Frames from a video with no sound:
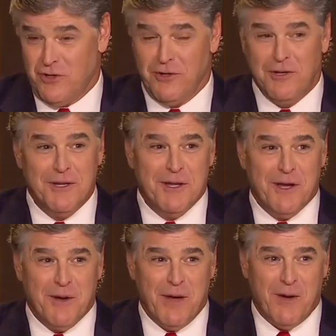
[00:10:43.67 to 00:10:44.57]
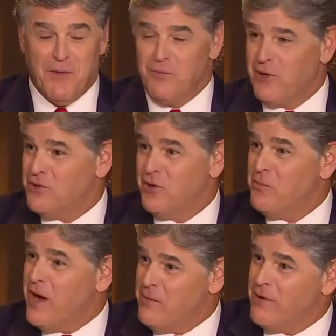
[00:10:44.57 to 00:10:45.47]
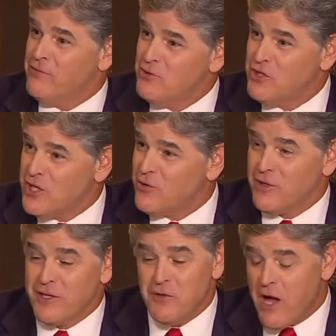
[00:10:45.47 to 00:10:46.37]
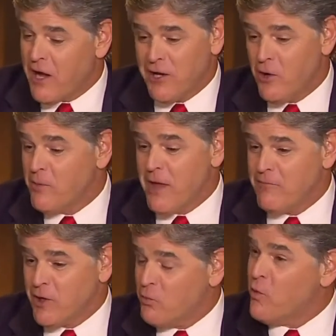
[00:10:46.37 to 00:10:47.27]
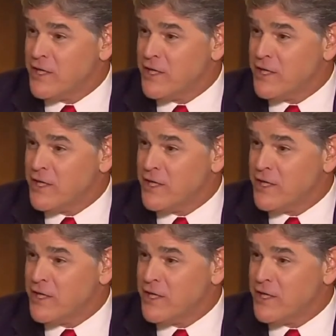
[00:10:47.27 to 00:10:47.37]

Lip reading: sir, about President Obama. Have you secretly, I know I'm not even going to